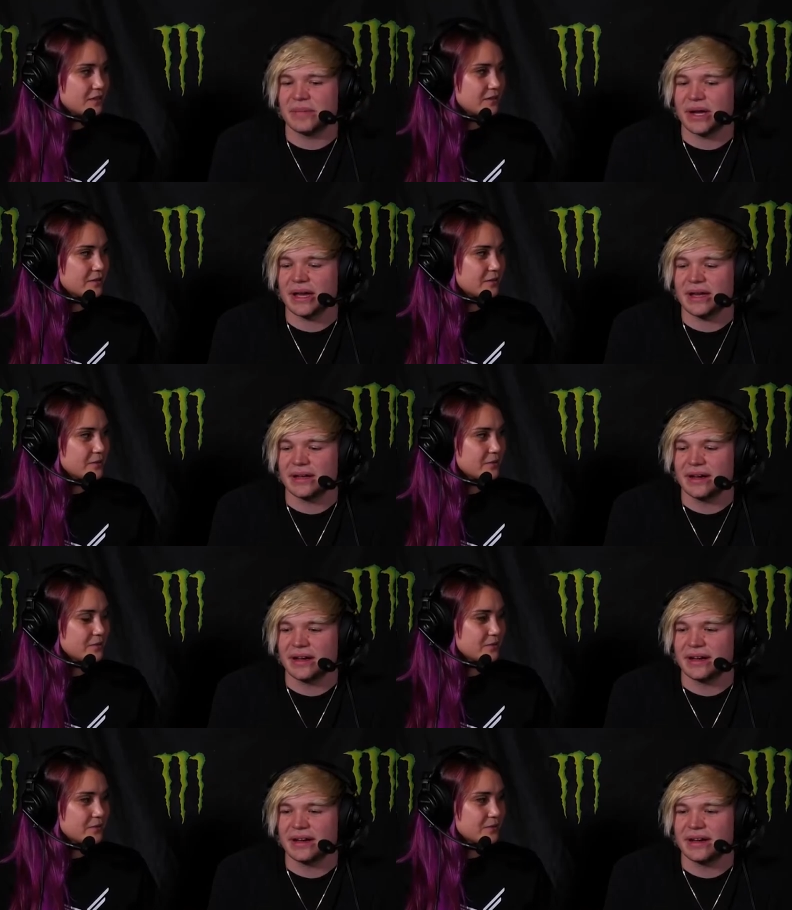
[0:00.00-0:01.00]
Speaker 1: but
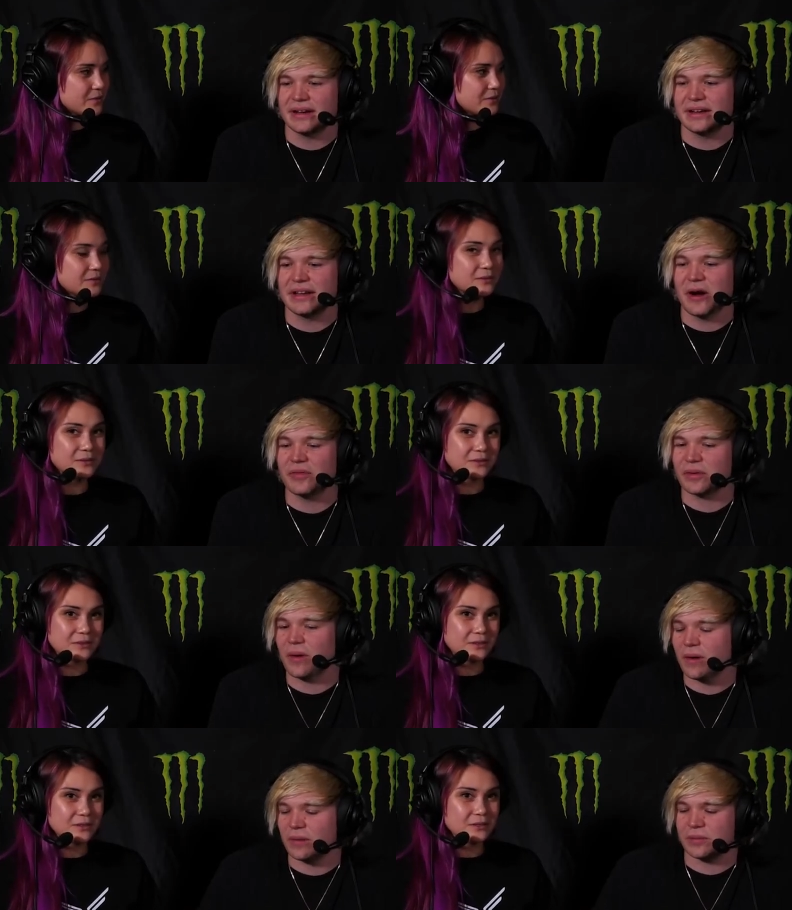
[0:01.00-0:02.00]

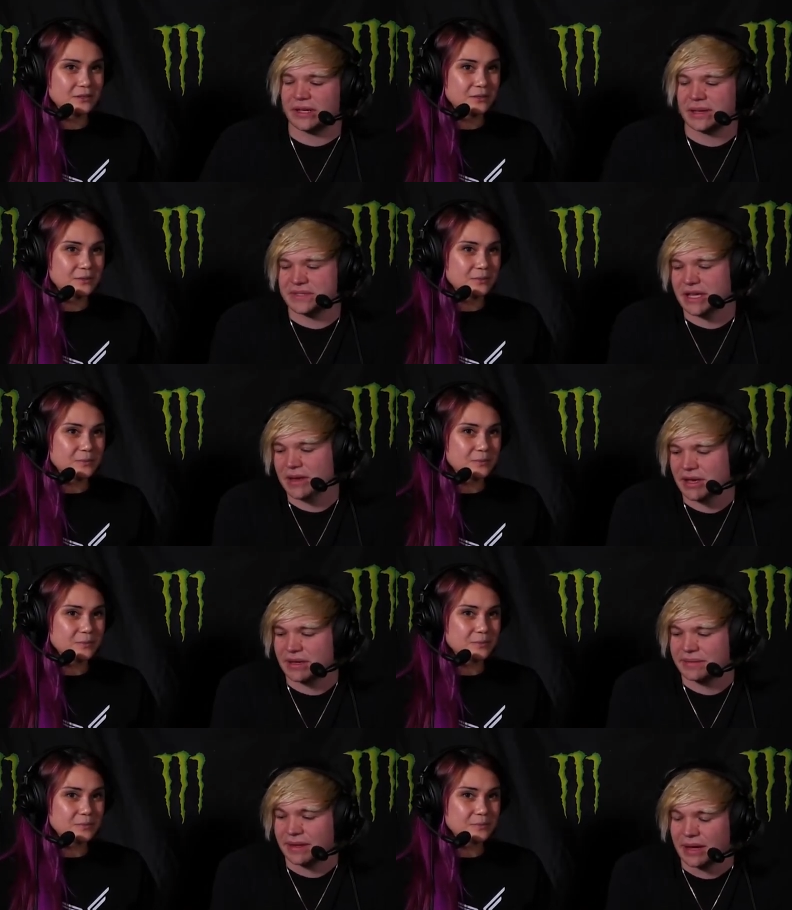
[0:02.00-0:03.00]
overall, when it comes to
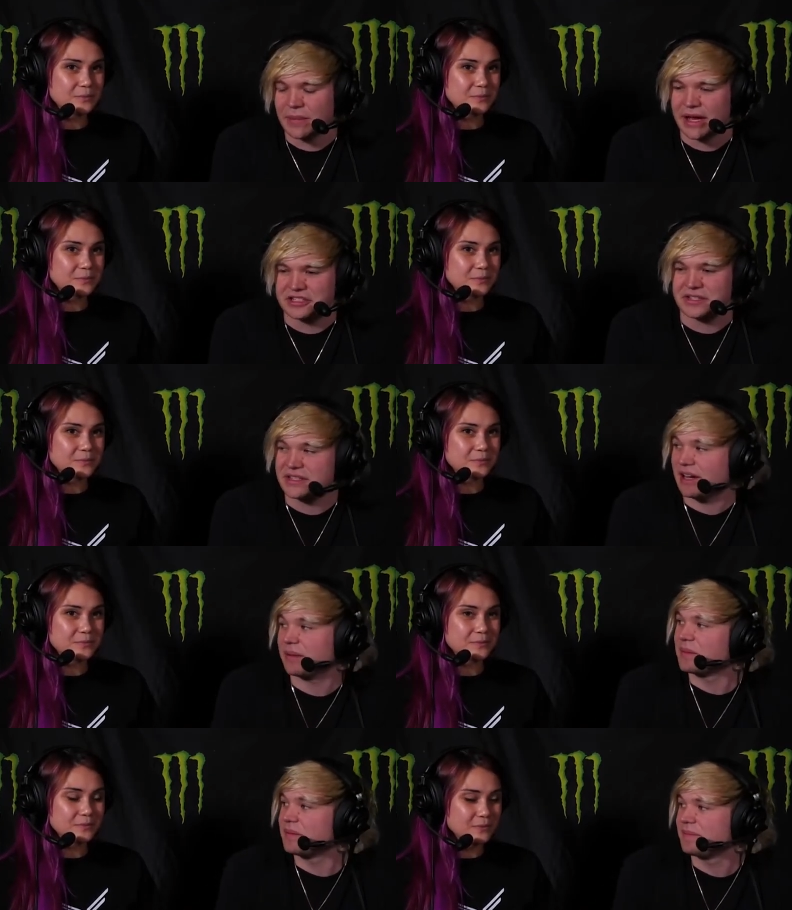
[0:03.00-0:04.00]
gaming, I'm, I'm actually
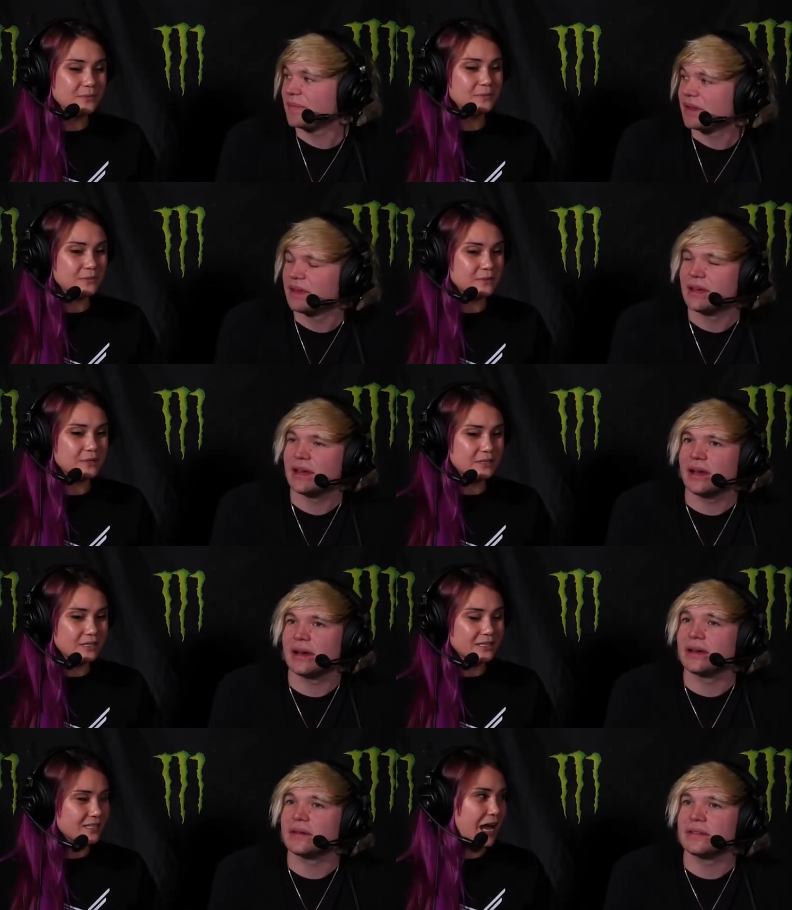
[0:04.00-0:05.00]
terrible. Mm-hmm.
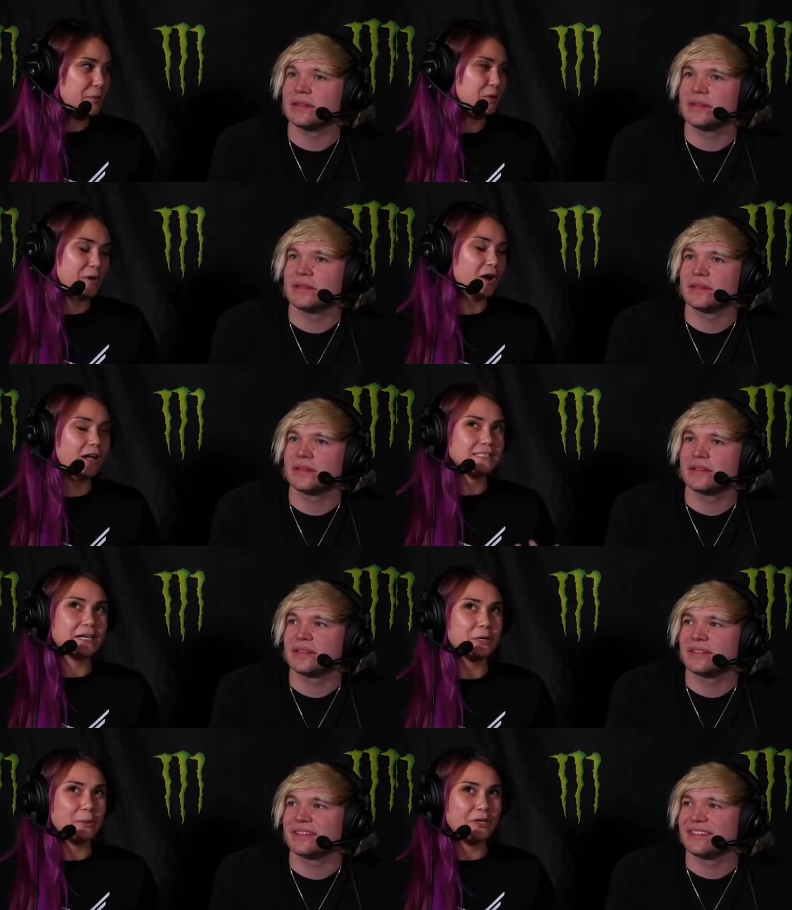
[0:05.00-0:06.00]
Uh, I
Speaker 2: mean, we're all
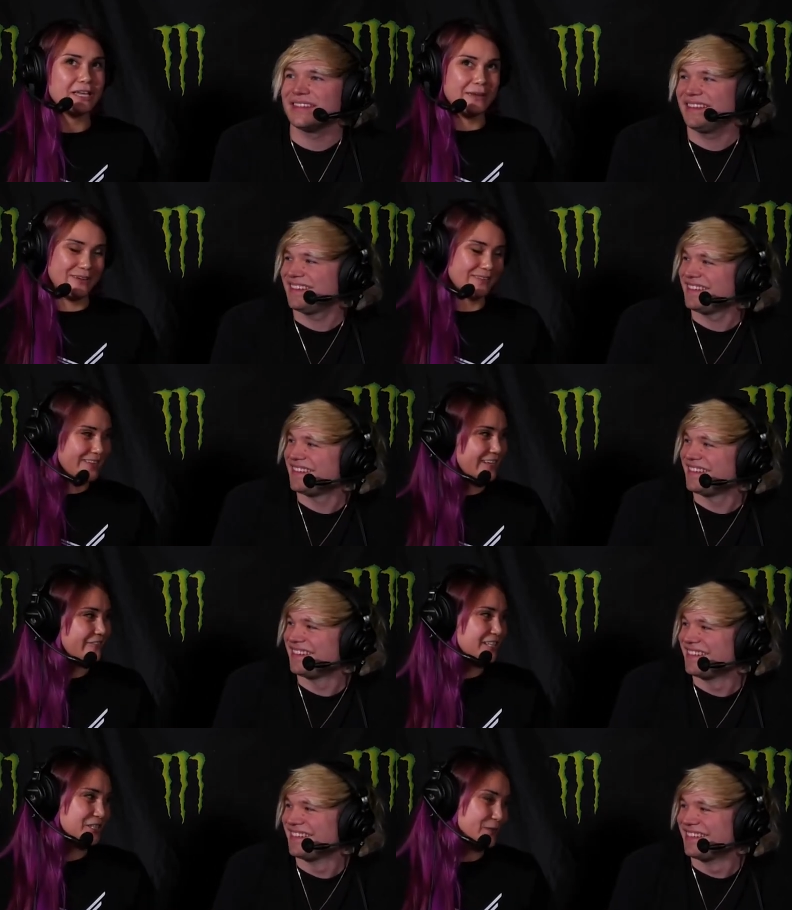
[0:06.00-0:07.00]
terrible at gaming, but
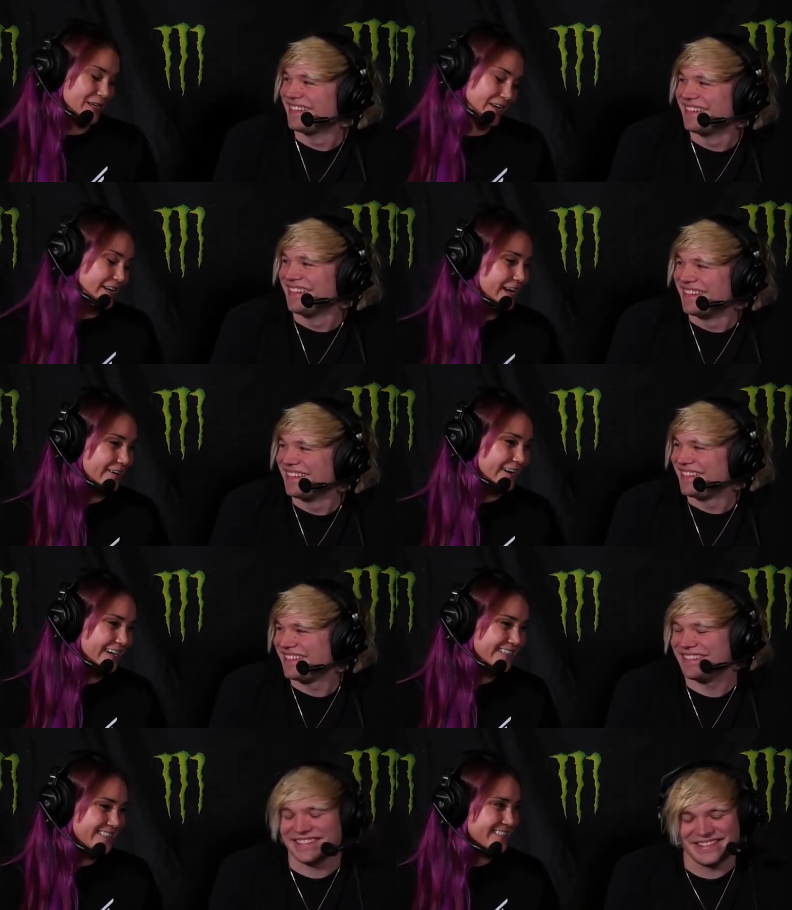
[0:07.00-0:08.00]
eventually we get good at it,
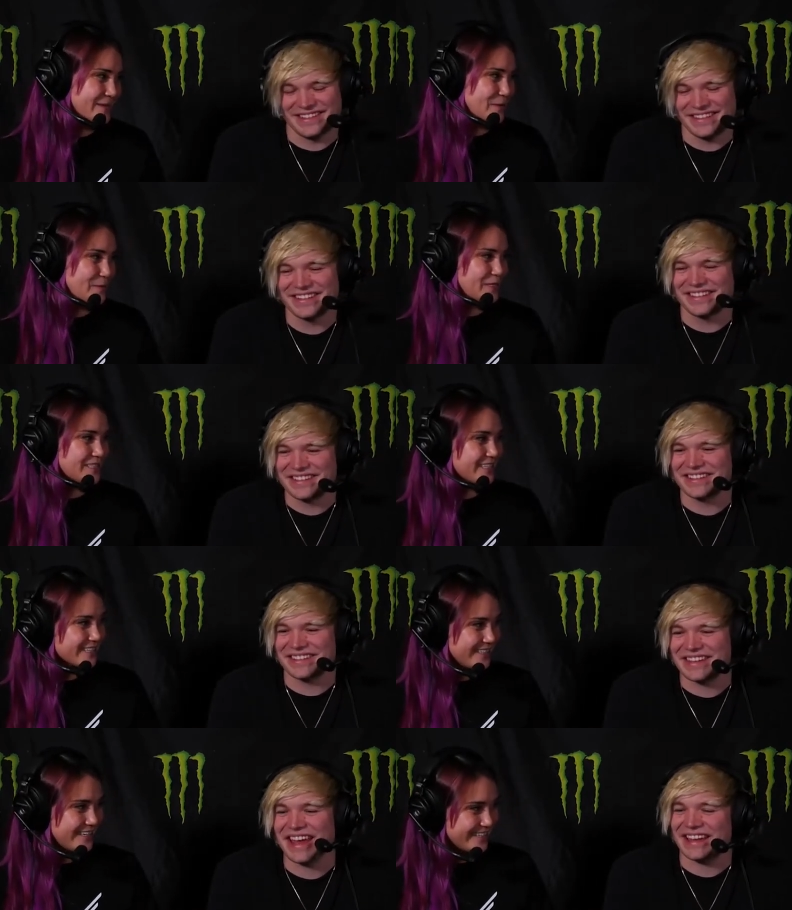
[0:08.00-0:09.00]
right? Just same with
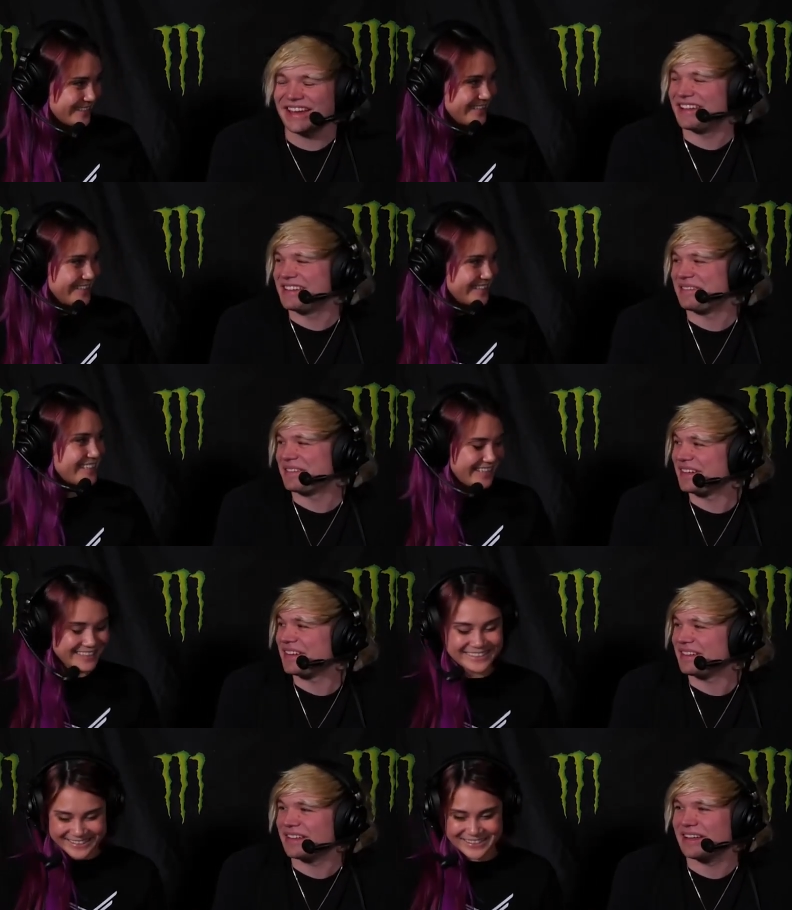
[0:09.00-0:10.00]
music.
Speaker 1: Yeah, yeah, definitely.
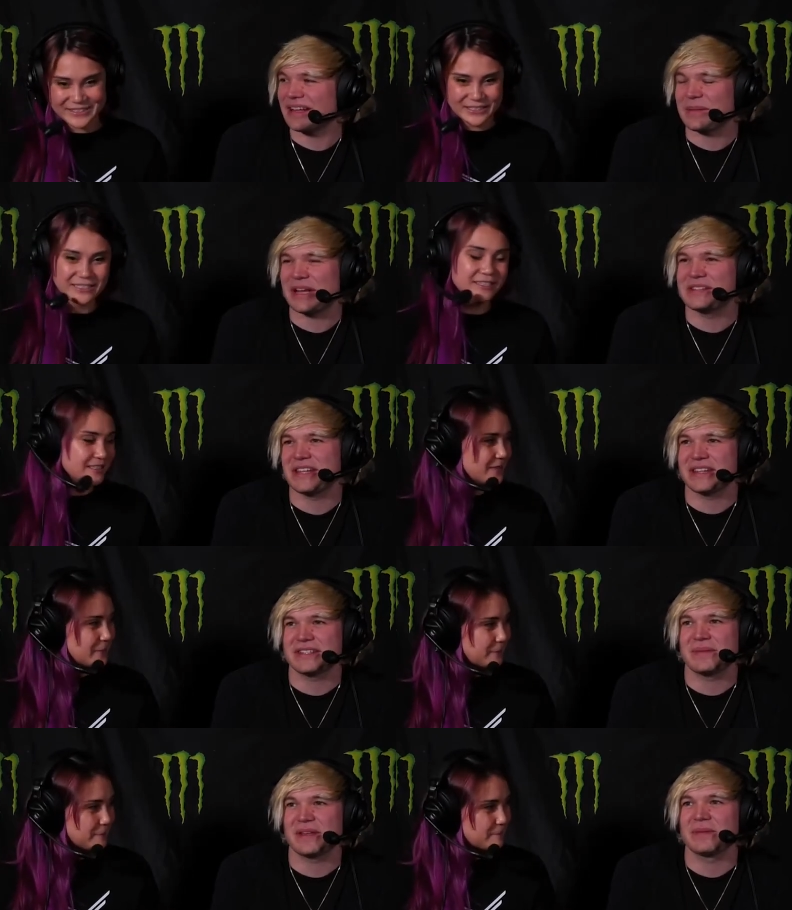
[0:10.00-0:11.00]
Yeah. yeah. I mean, I'd say the
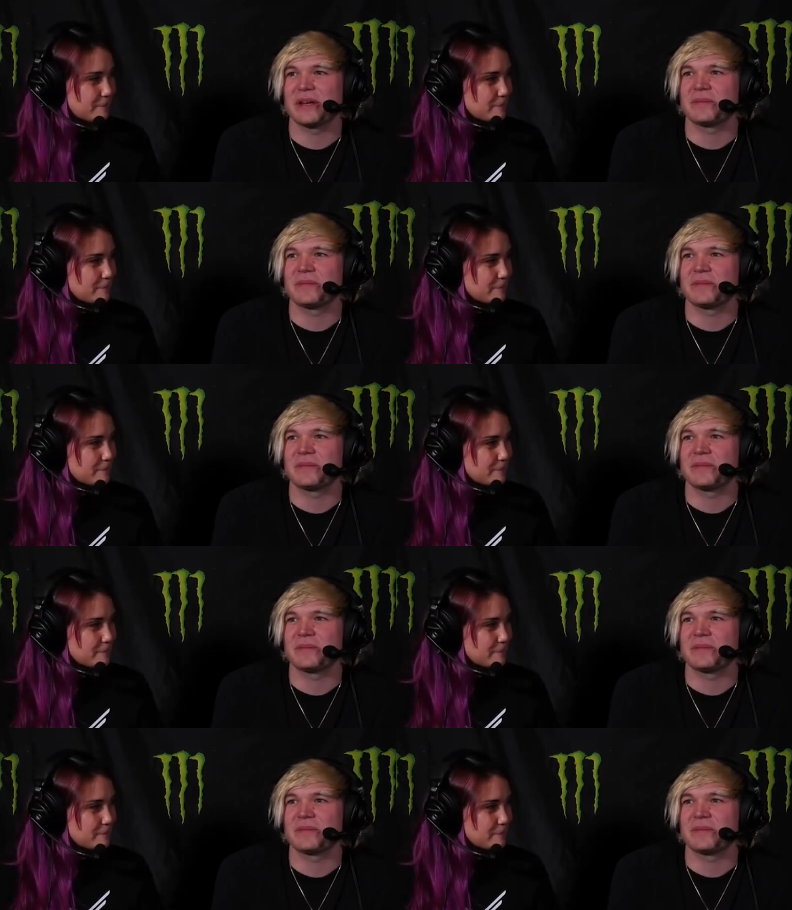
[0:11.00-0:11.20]
same thing